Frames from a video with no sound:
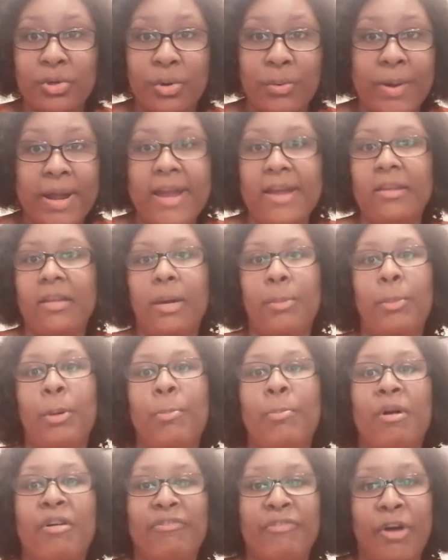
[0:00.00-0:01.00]
or when I'm
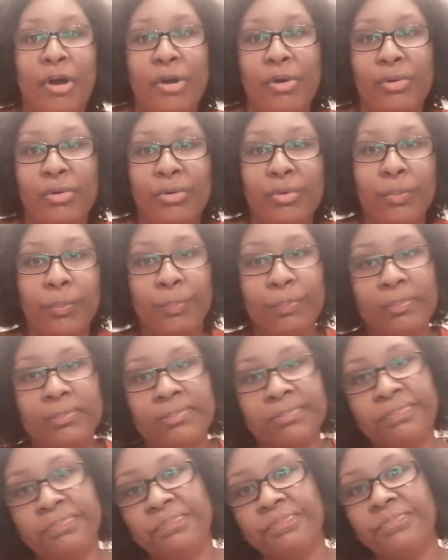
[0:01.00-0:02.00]
on my phone,
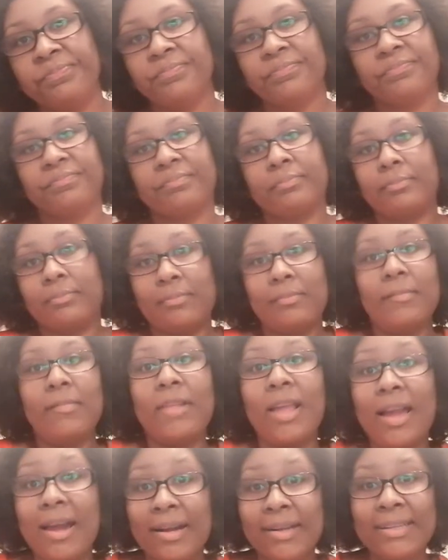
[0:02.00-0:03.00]

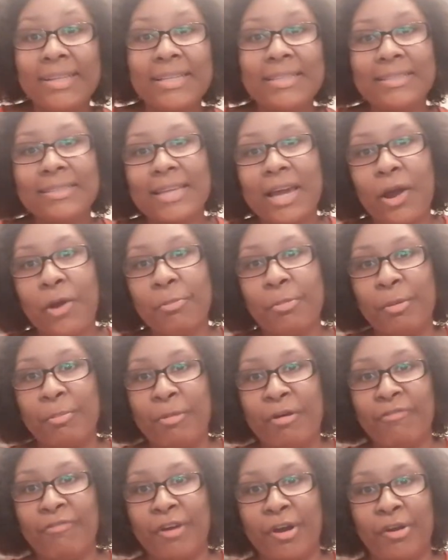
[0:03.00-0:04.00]
and clearly now I'm on
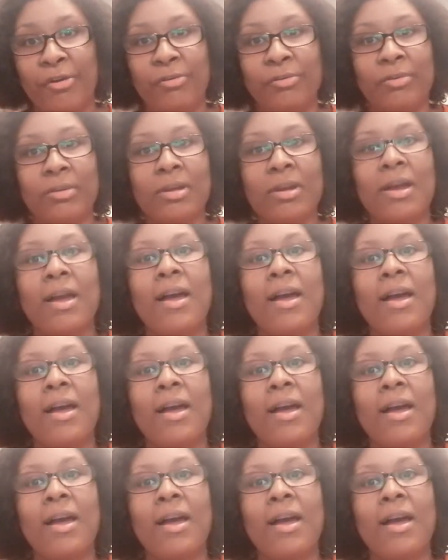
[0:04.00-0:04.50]
my phone.